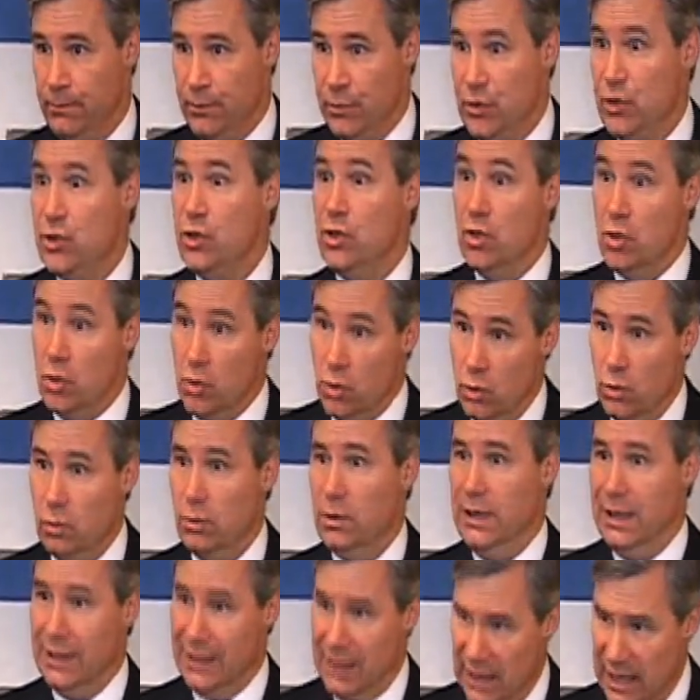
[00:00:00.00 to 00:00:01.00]

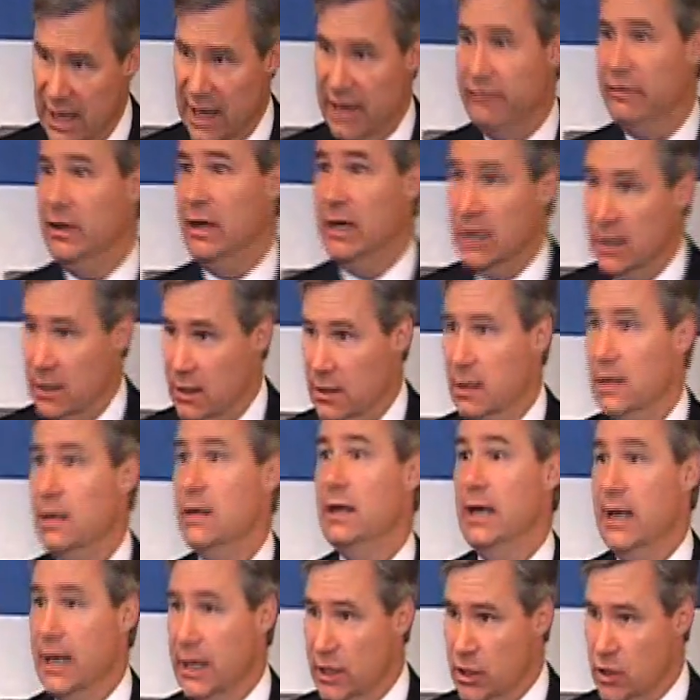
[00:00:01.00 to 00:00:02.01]
to enliven it
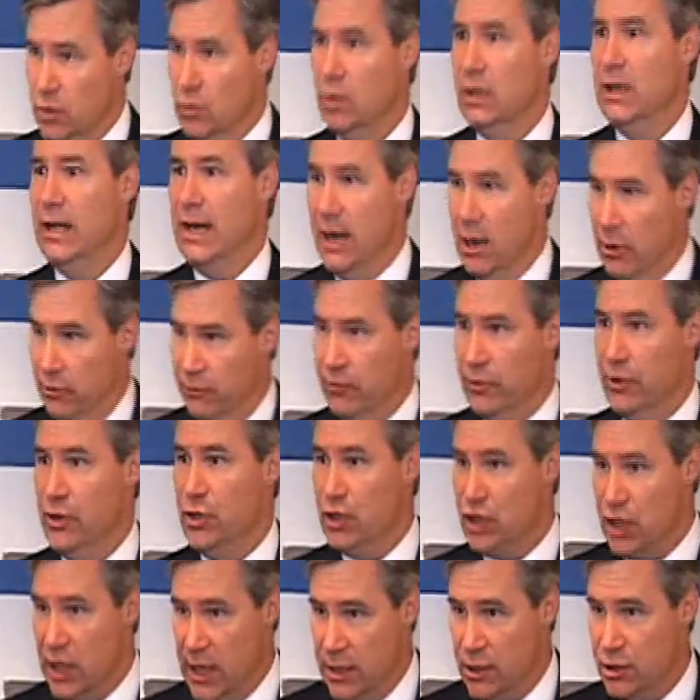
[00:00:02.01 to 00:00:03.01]
and to allow for the
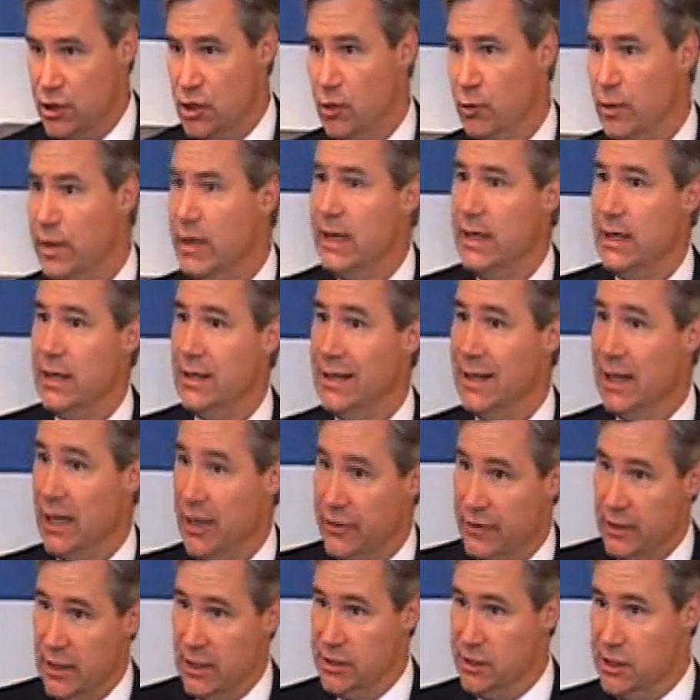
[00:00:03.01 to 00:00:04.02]
change that we need in the
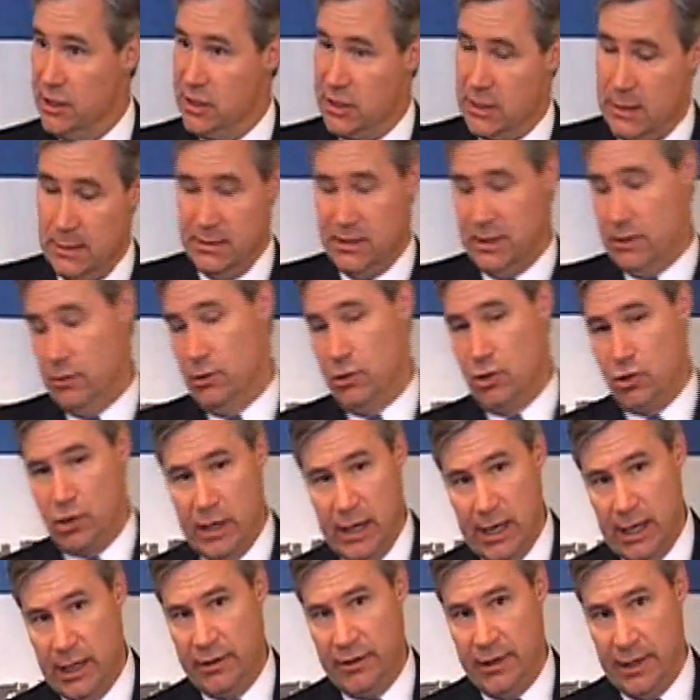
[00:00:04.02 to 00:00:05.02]
healthcare system. So we're
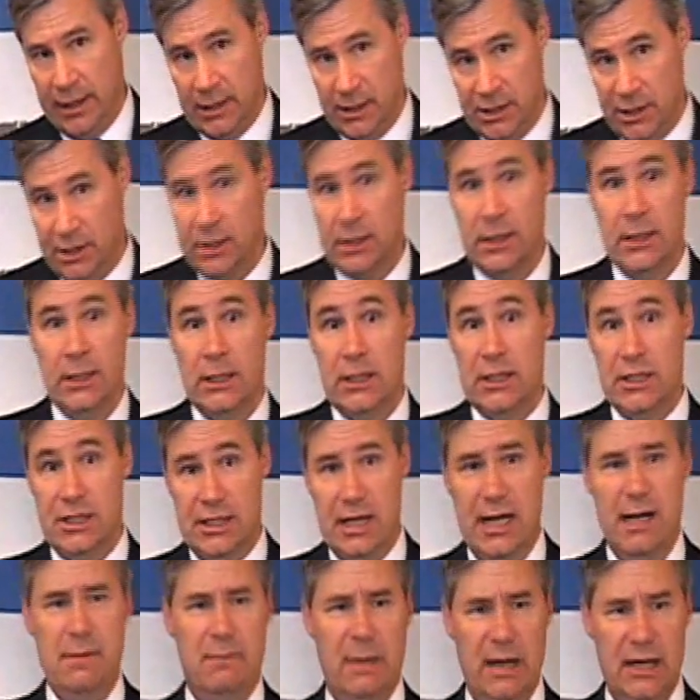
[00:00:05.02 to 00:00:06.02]
trying things
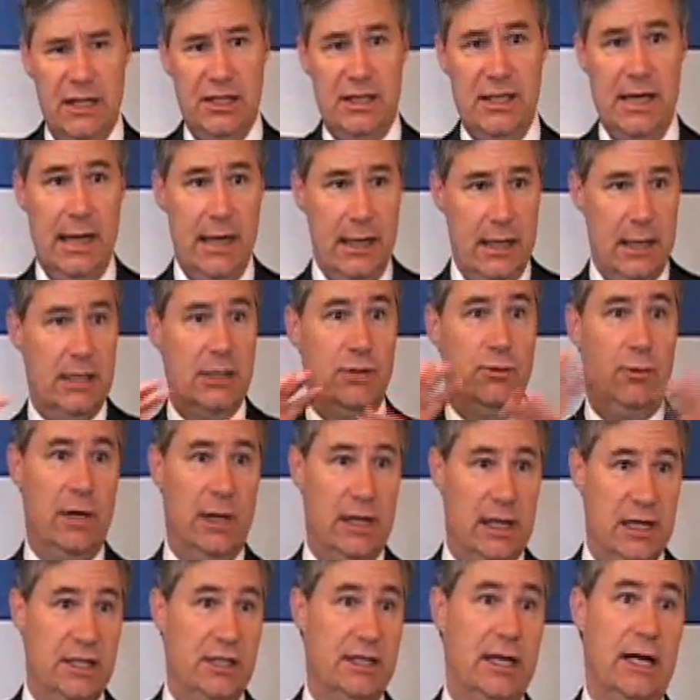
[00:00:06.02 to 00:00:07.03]
state by state as well
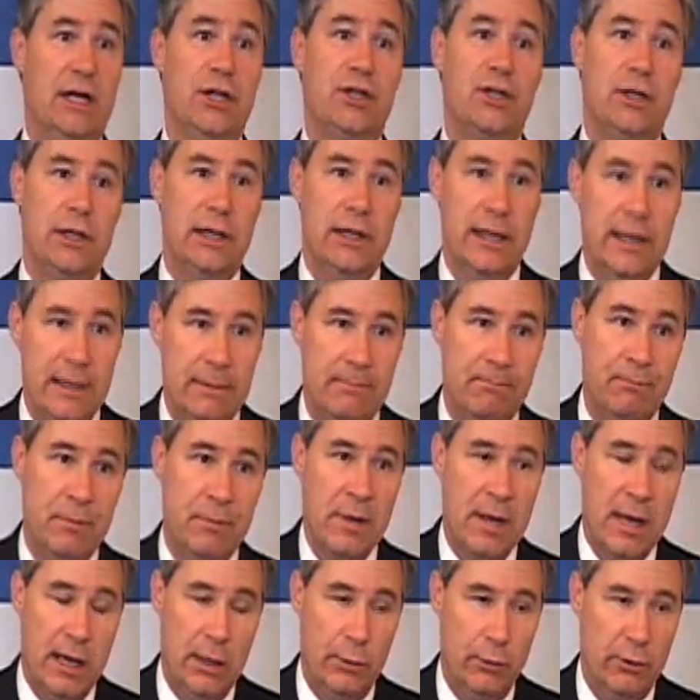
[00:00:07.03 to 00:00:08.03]
as nationally,
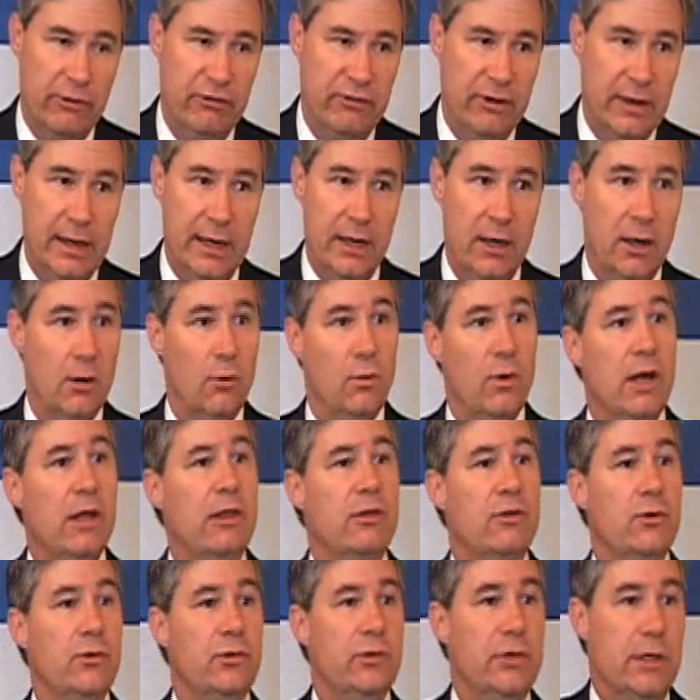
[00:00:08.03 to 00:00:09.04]
and we're fighting our way
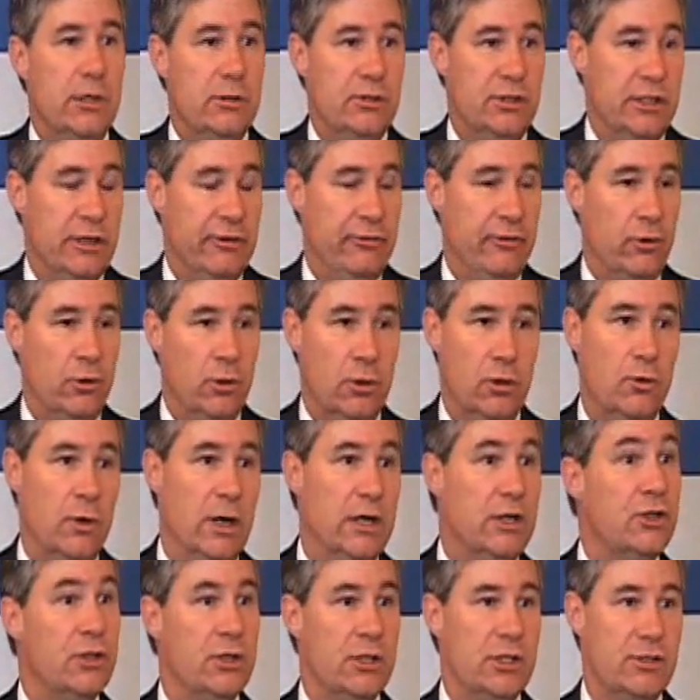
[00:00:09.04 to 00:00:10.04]
through those difficult
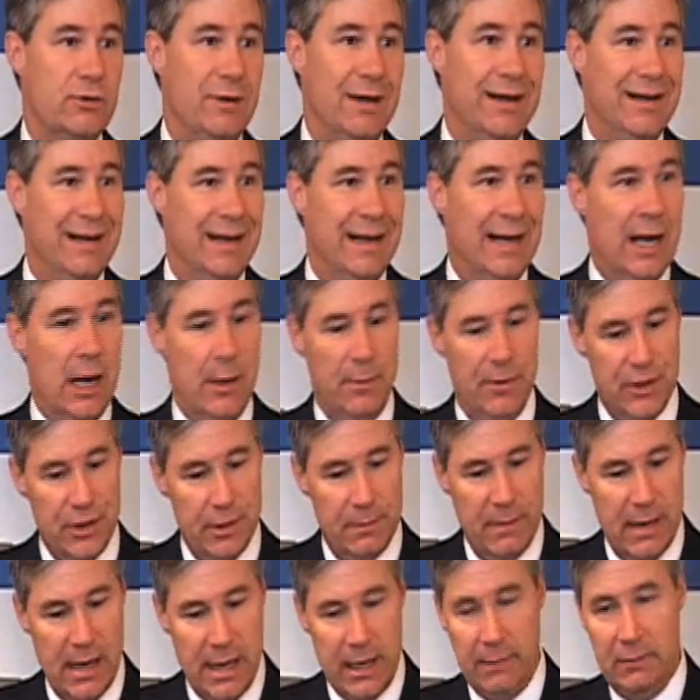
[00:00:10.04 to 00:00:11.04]
questions right now. But the
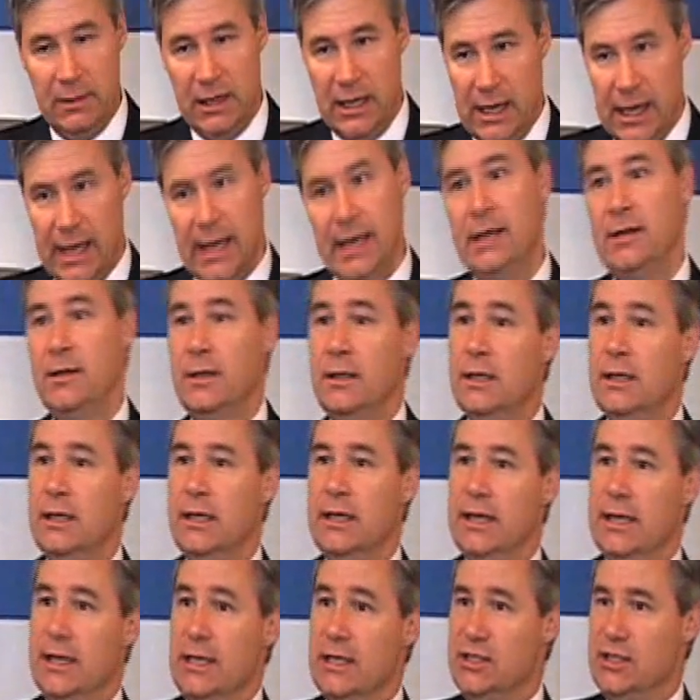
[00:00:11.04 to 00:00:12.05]
bottom line
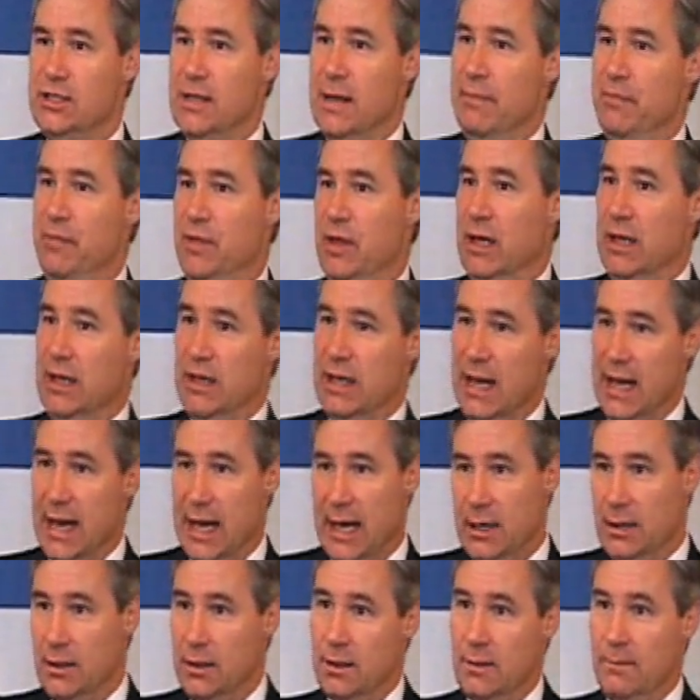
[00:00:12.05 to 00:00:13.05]
is something
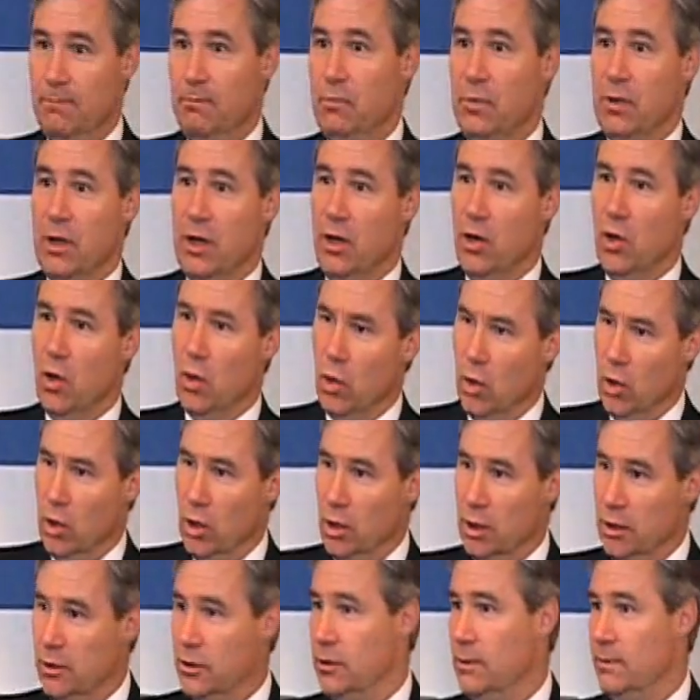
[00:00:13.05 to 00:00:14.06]
that an
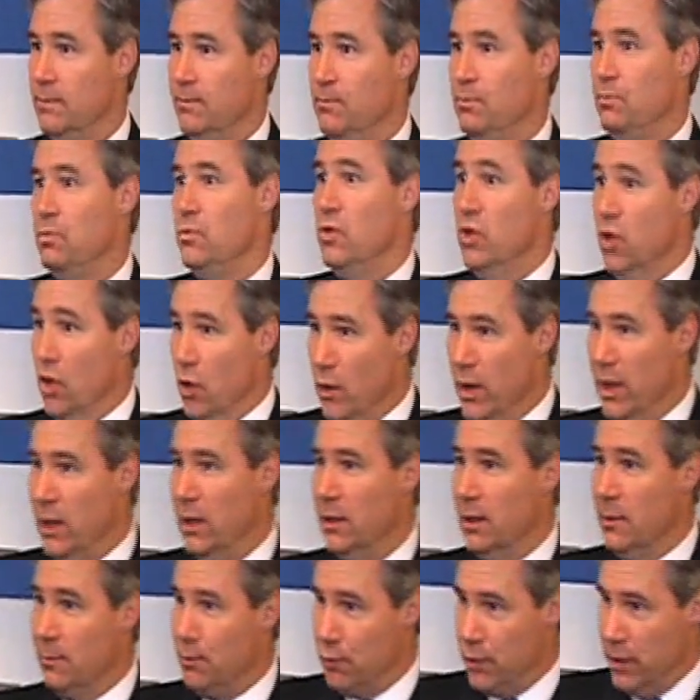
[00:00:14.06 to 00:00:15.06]
old New
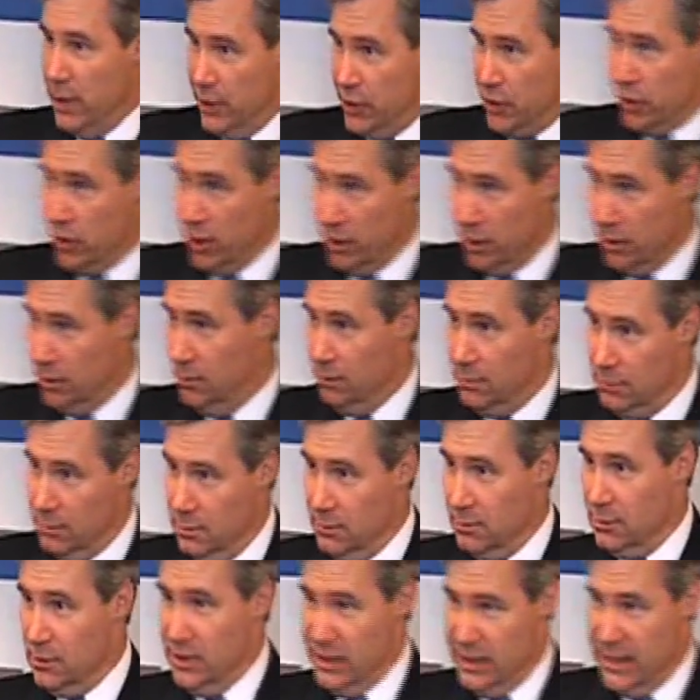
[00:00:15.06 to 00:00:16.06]
England preacher
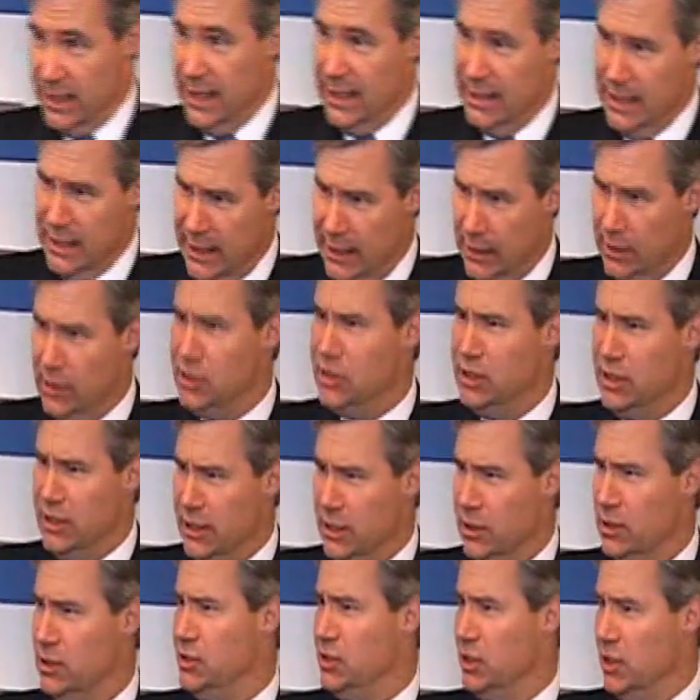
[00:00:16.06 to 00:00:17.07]
said years and
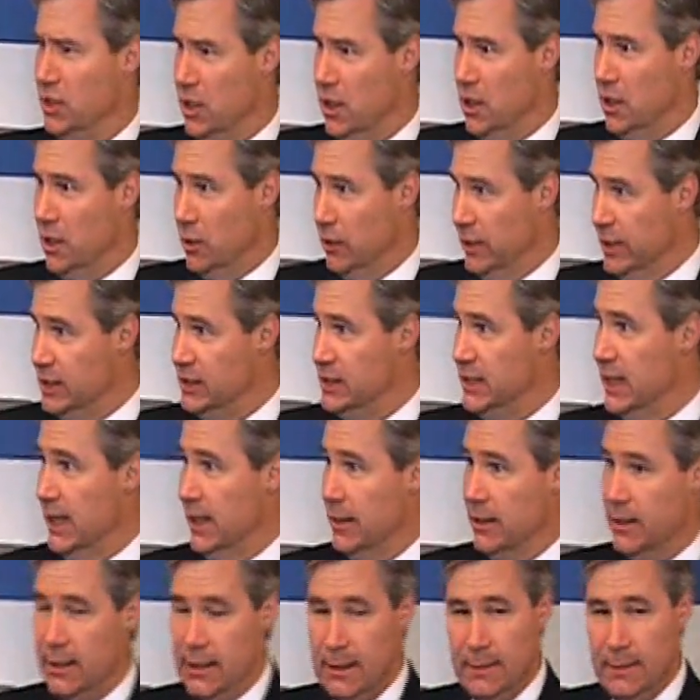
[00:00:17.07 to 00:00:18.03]
years ago. He said,